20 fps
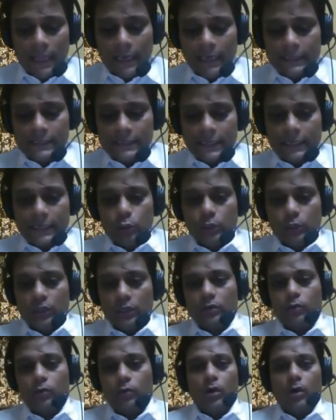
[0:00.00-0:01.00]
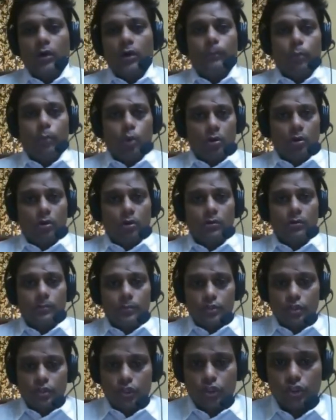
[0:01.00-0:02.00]
Let's take a look at one more
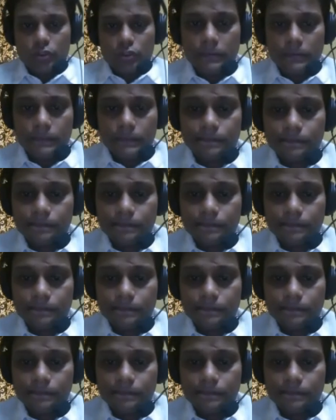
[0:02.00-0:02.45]
position.